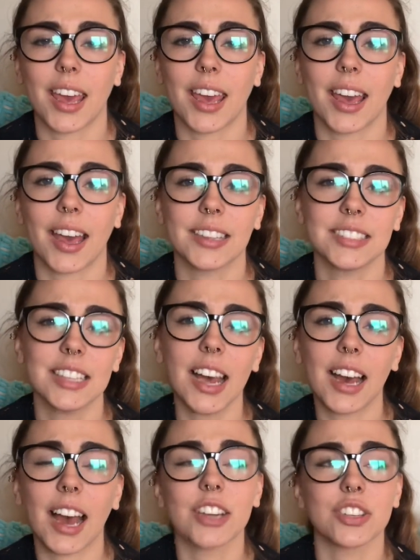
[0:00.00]
And
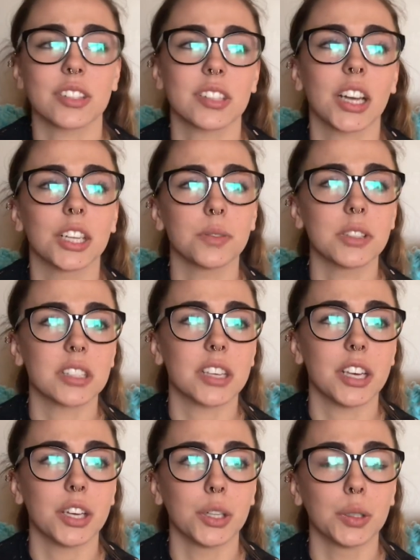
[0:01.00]
yeah, I just thought it was
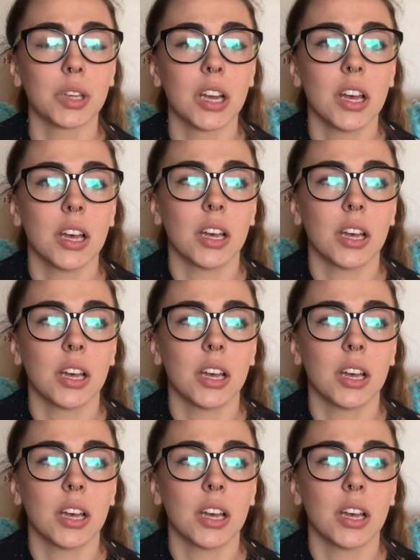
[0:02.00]
cute.